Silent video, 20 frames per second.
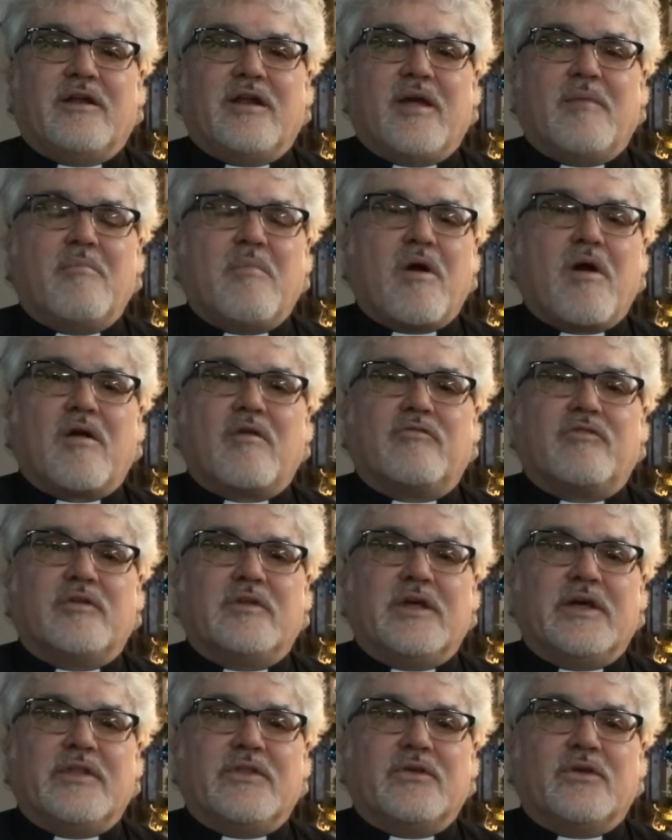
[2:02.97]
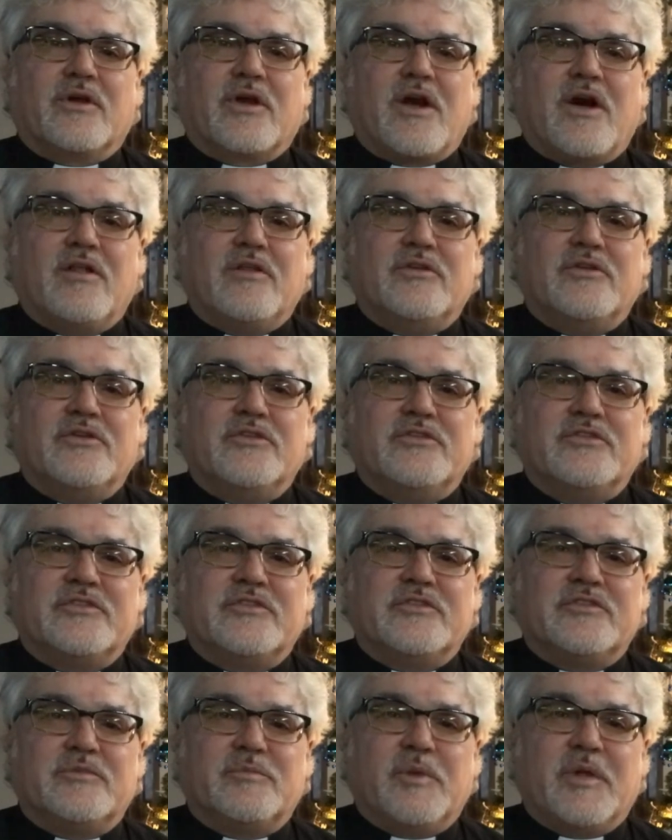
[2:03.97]
and I marvel at their colors
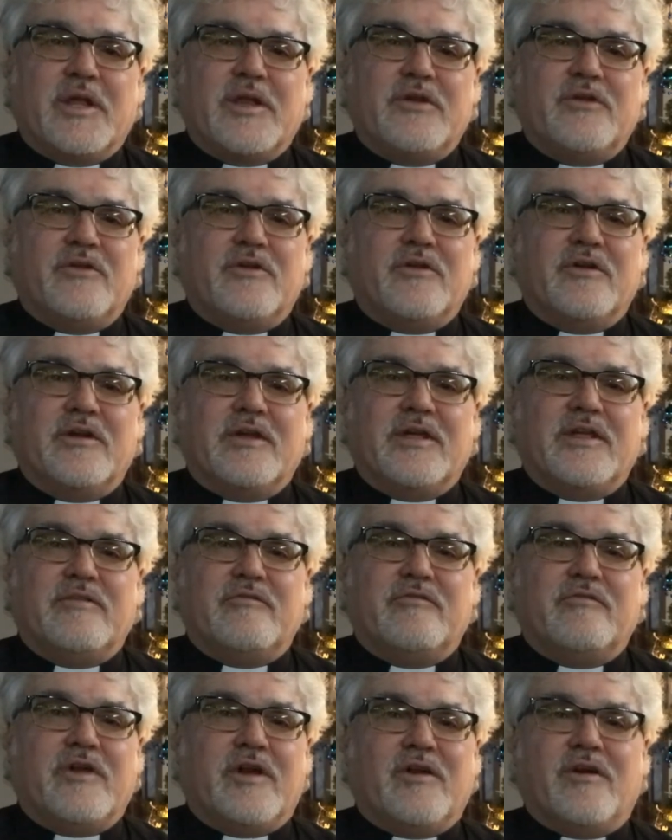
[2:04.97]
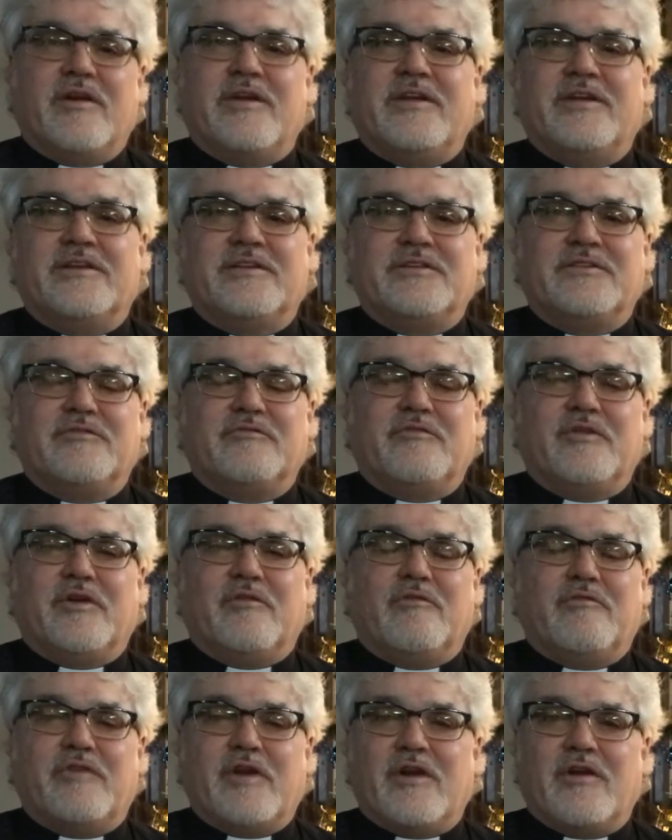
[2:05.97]
and splendor and vari-
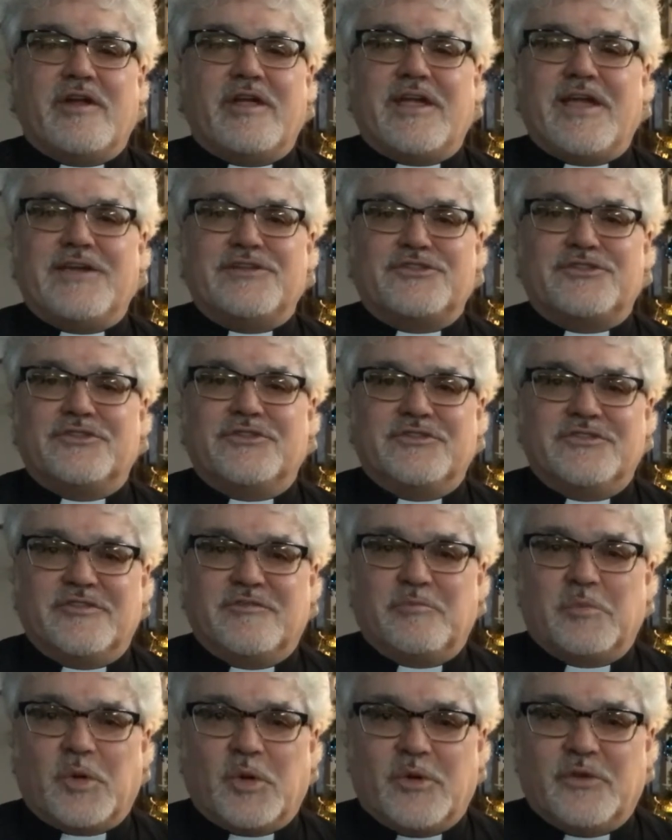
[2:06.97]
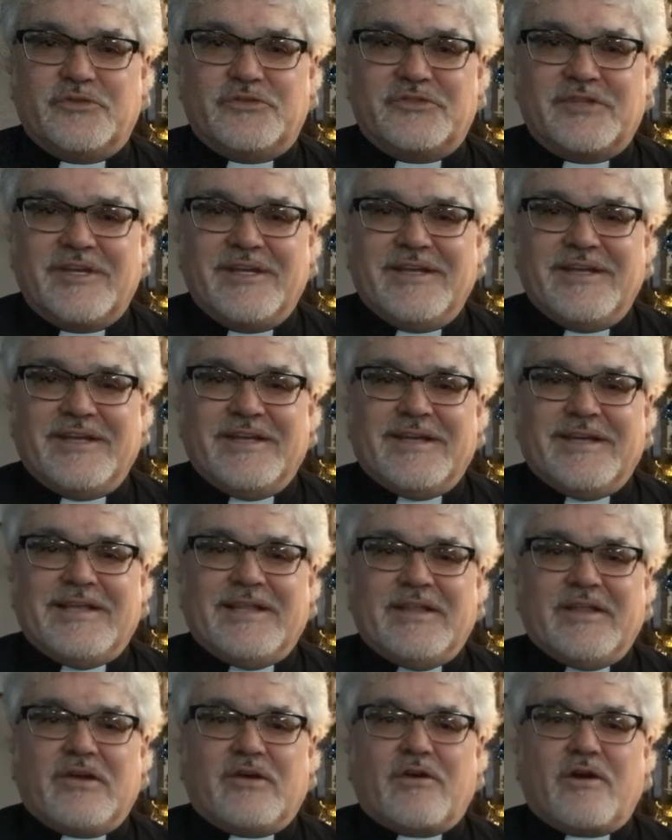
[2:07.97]
variations of birds
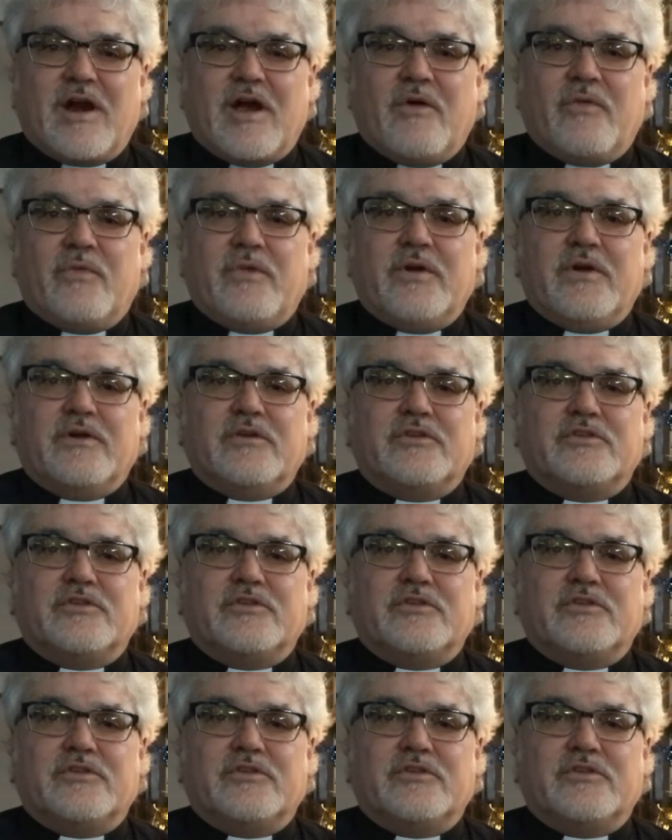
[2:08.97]
that are out there.